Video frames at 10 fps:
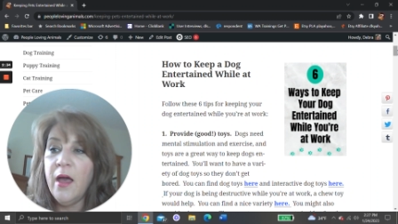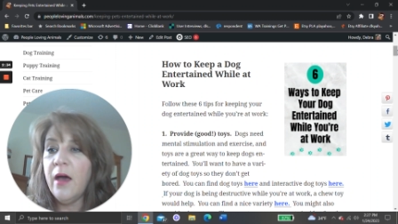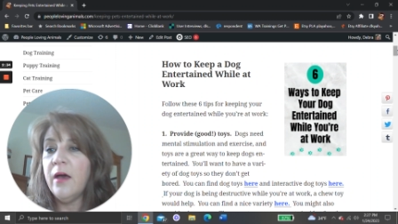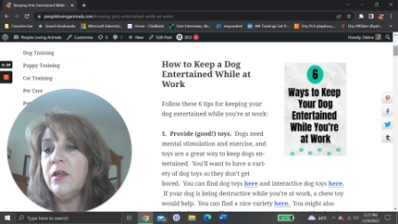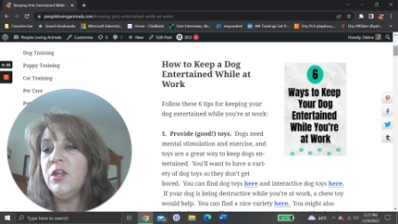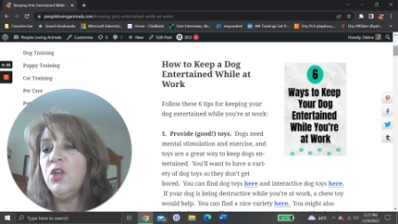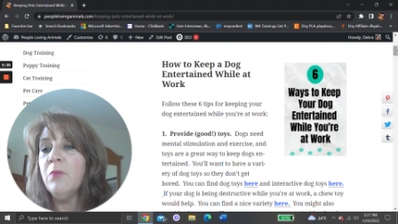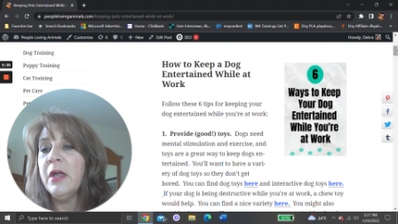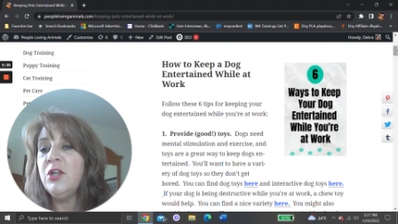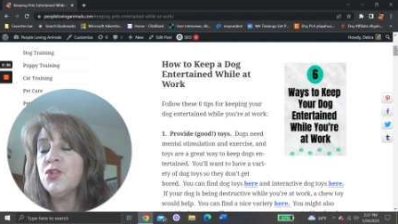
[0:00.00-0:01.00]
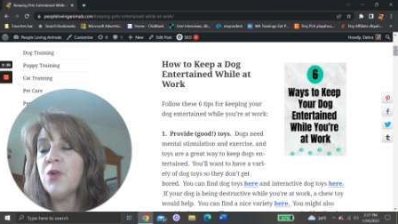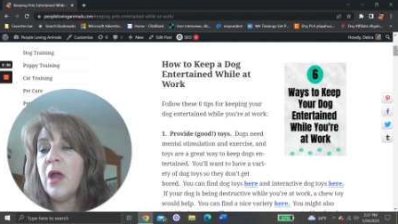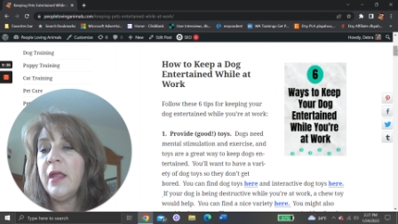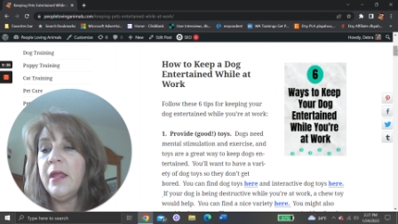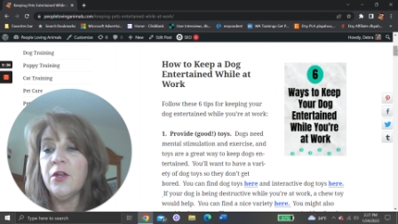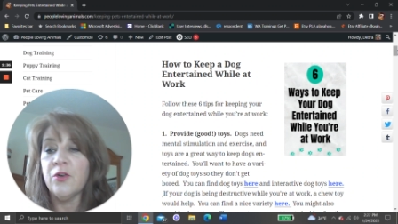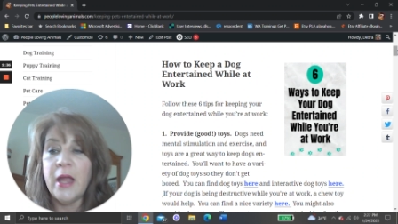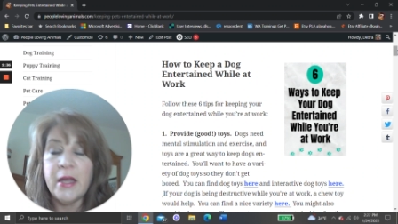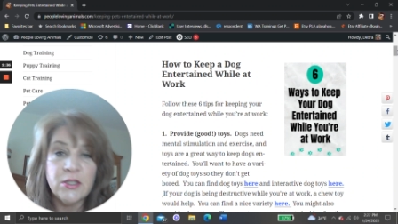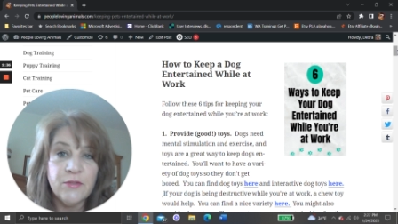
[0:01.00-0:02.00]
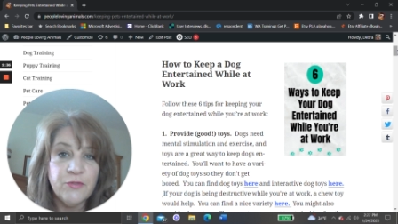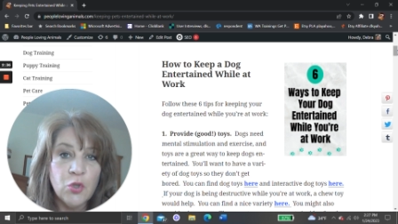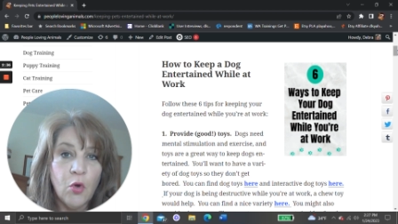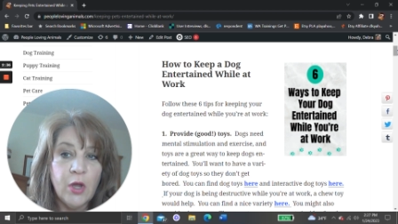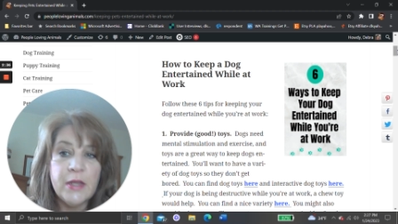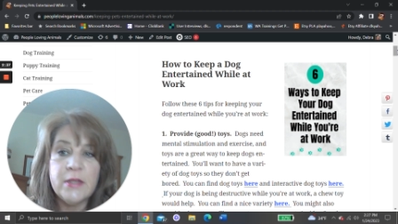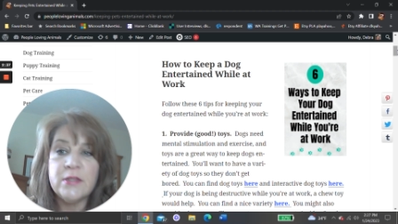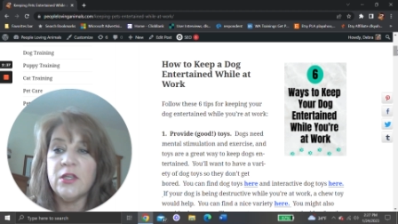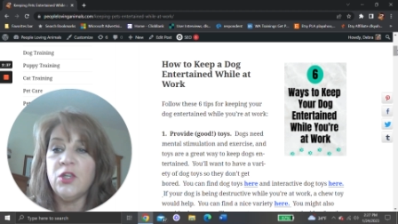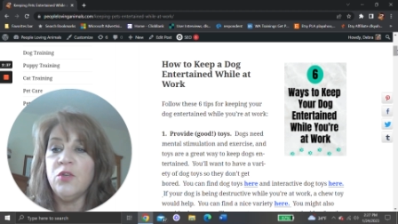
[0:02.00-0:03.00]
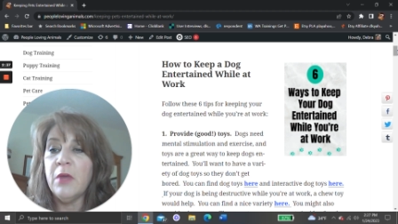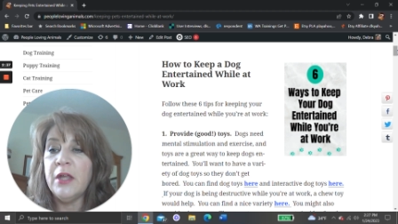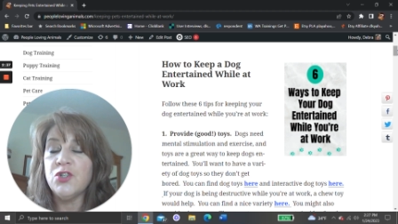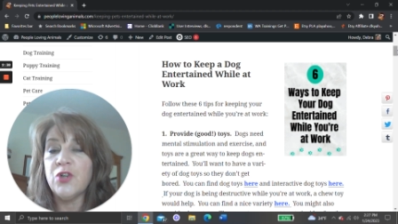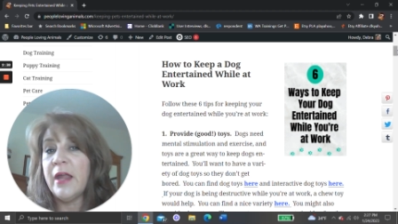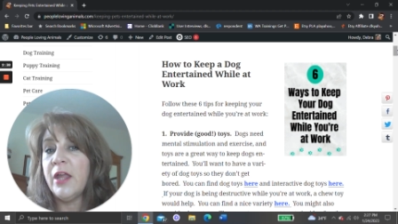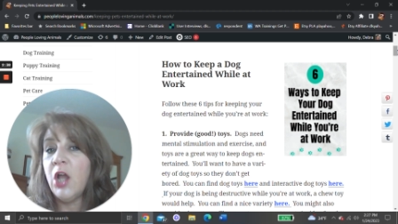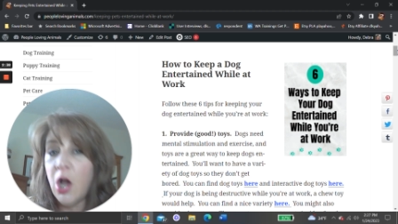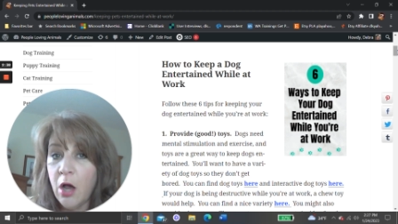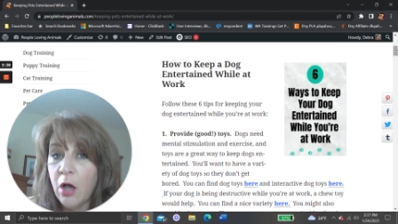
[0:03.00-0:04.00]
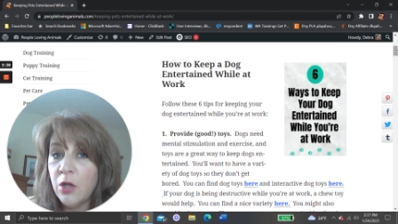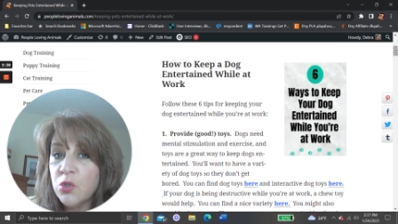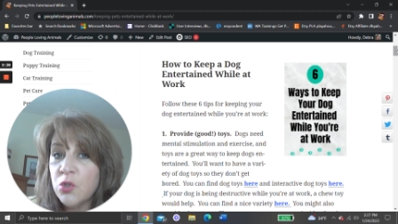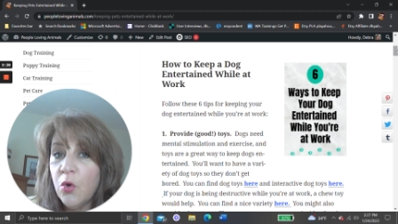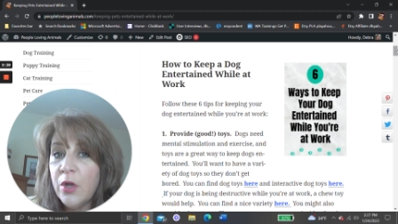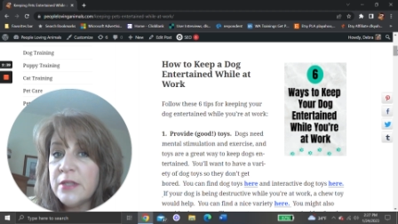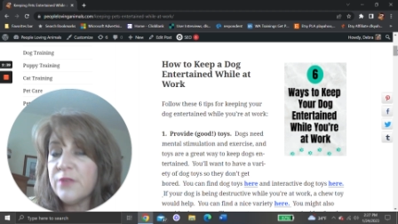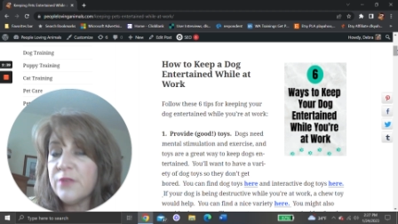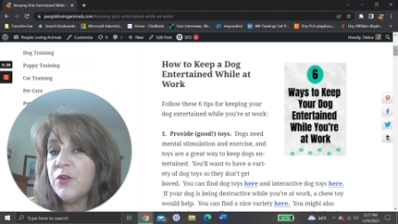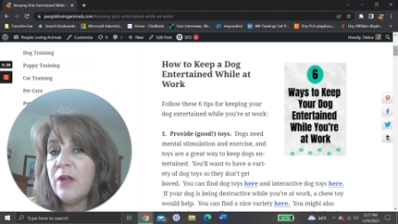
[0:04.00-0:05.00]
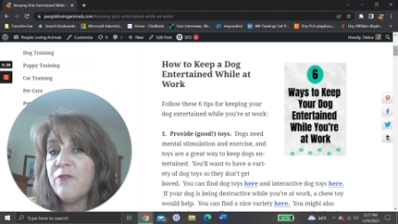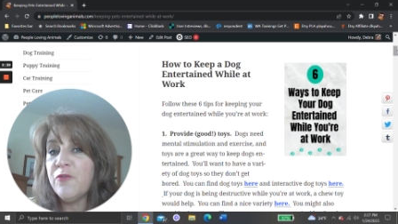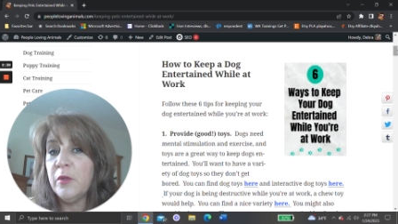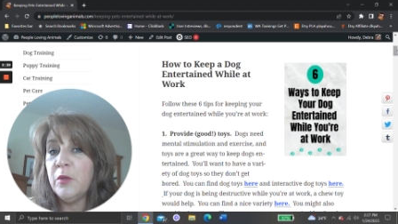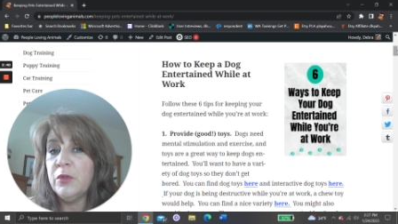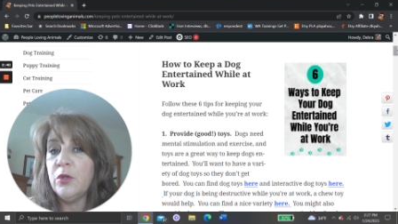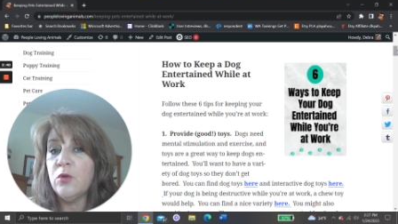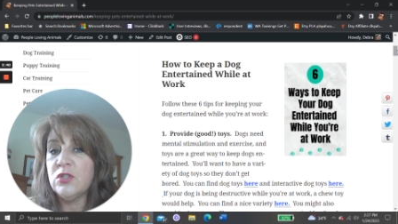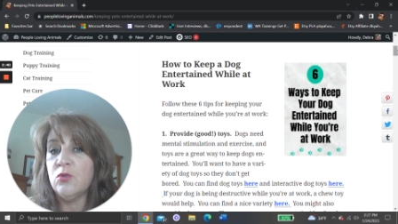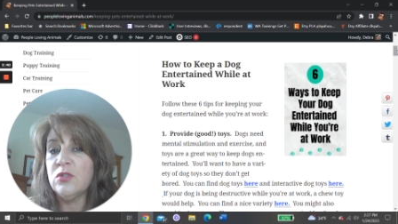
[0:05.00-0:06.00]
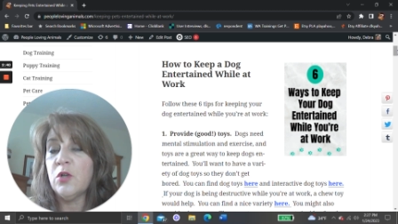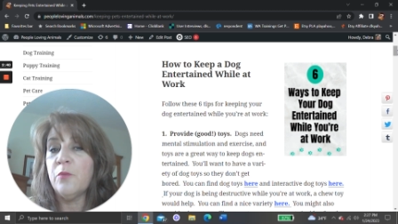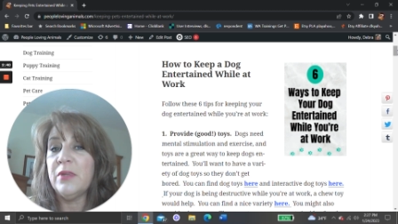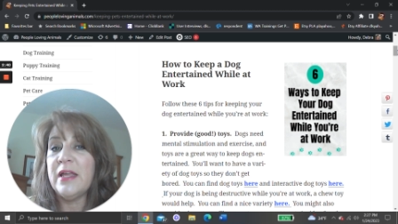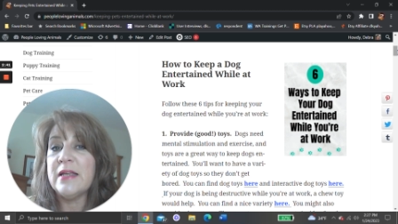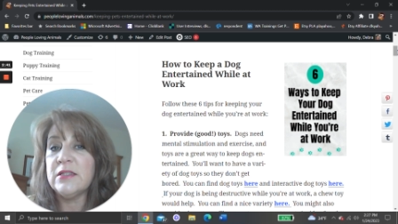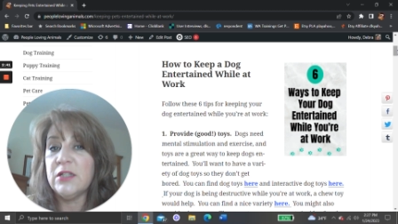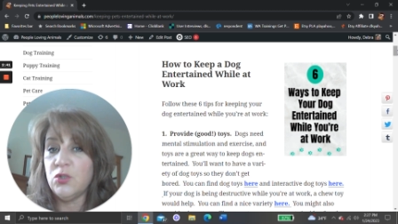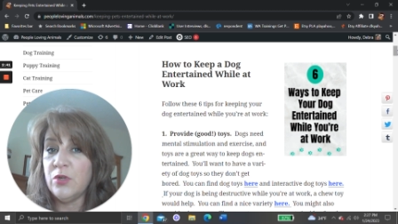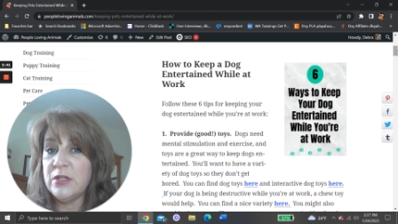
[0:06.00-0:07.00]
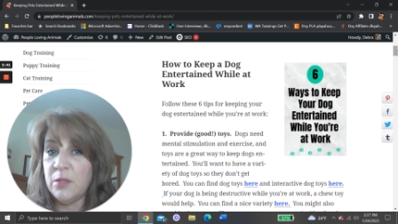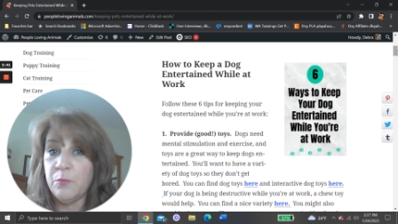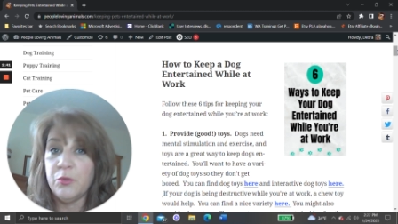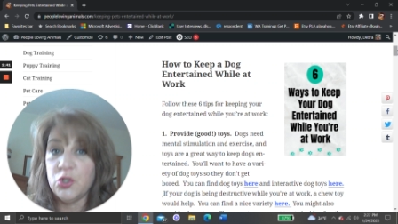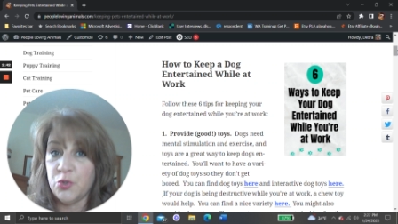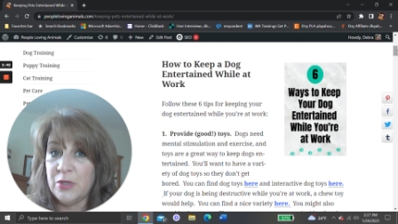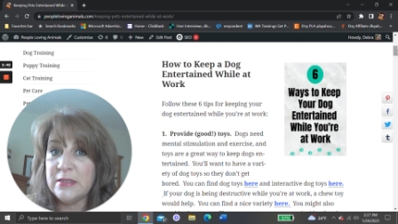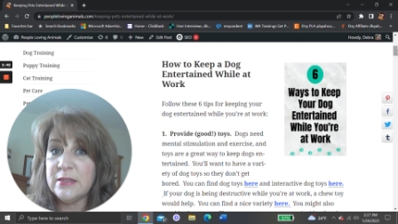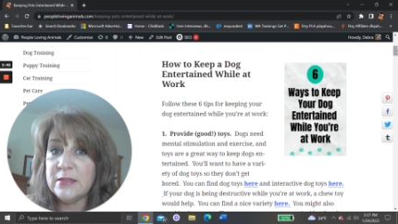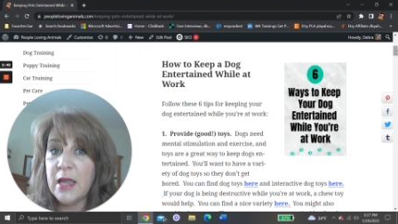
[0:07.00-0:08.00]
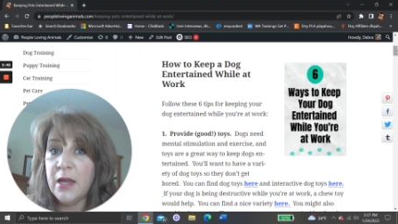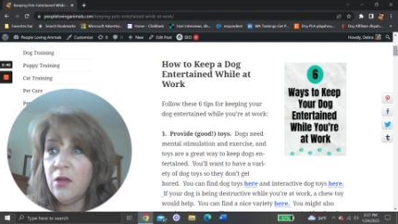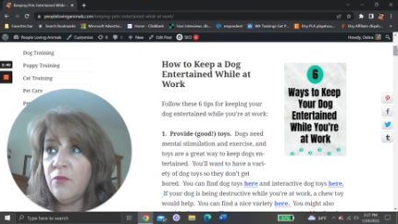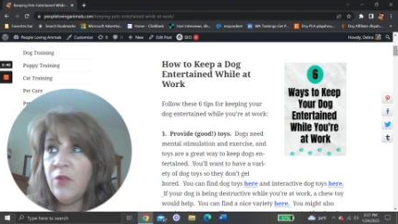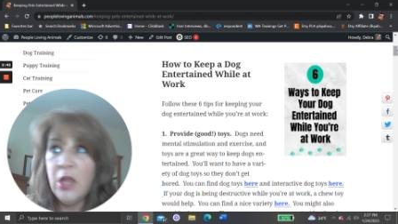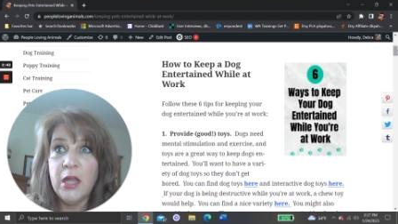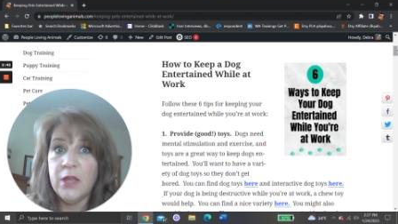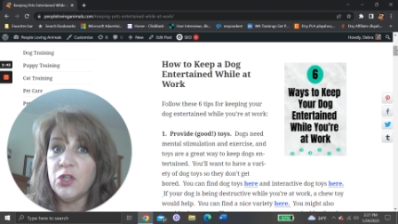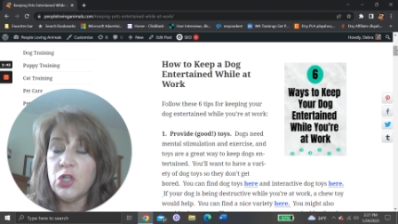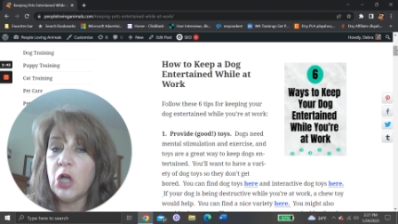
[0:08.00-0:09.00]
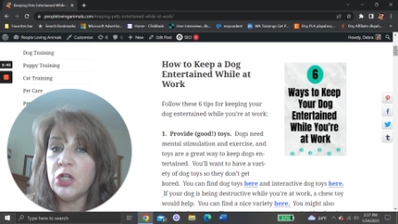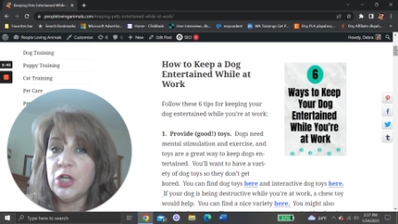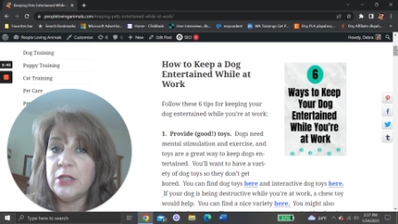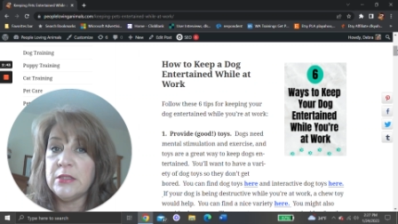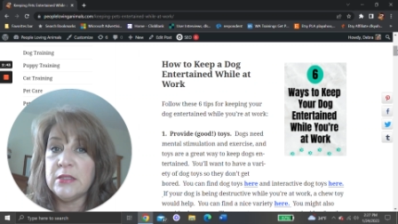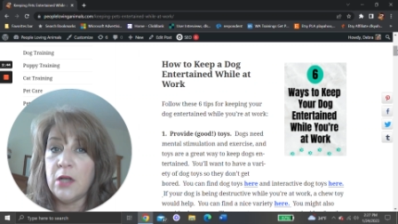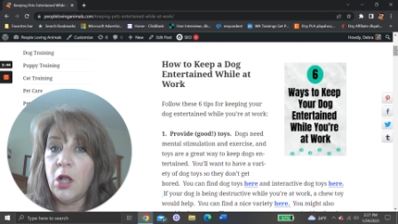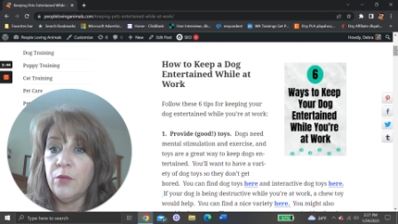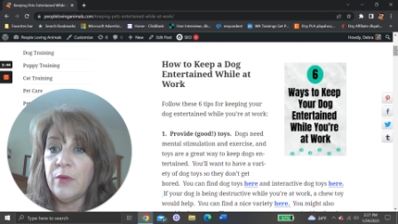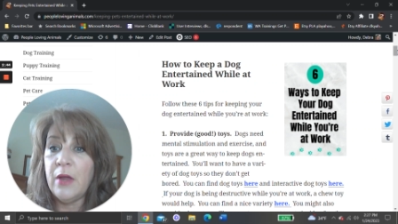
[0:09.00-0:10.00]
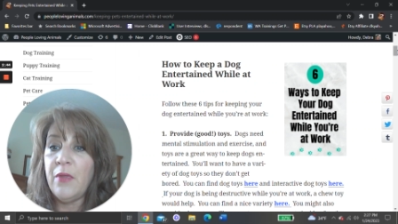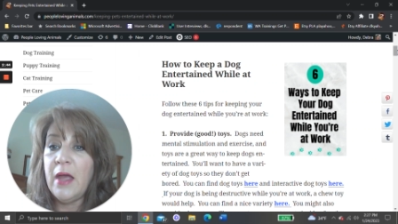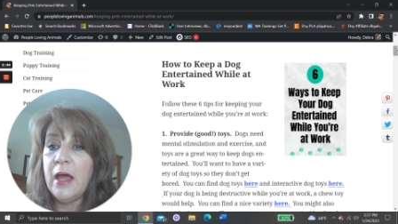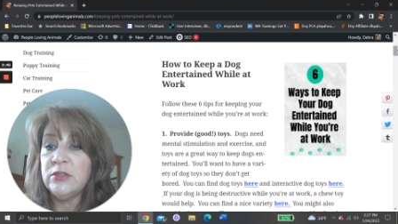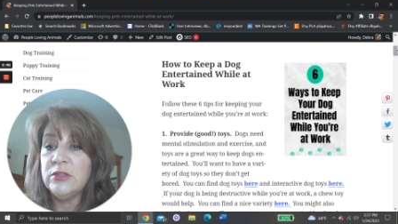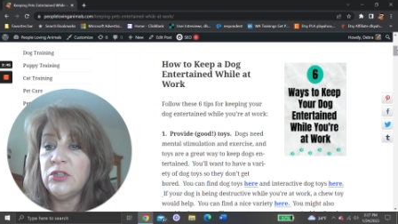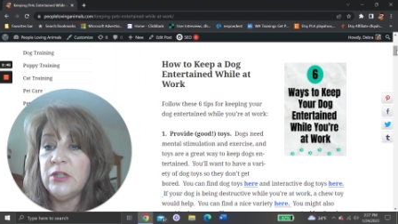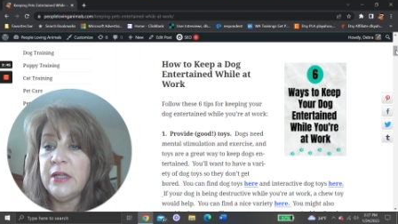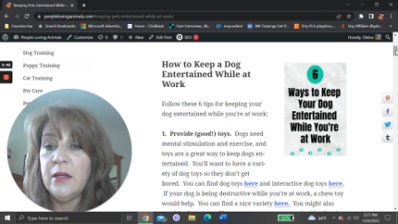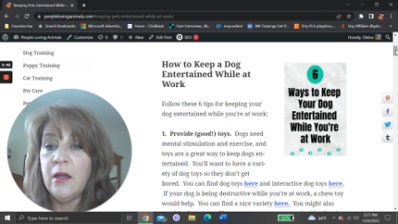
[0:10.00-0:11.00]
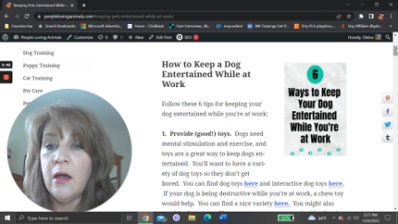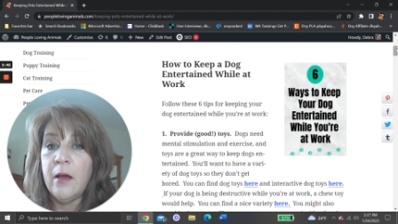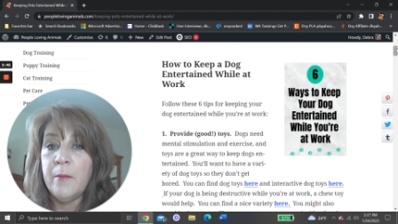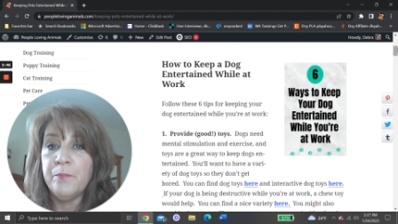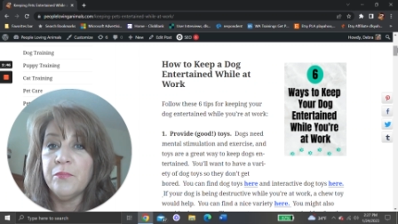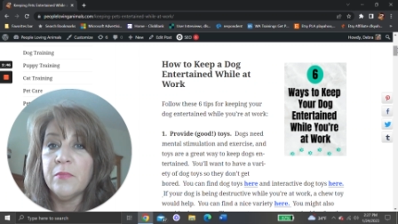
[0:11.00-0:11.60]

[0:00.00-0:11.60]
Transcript: Uh, you might try interactive toys. You might try Kong toys. If you're not familiar with those, those are plastic toys that you put treats inside of and the dog chases it all around the house to get, um,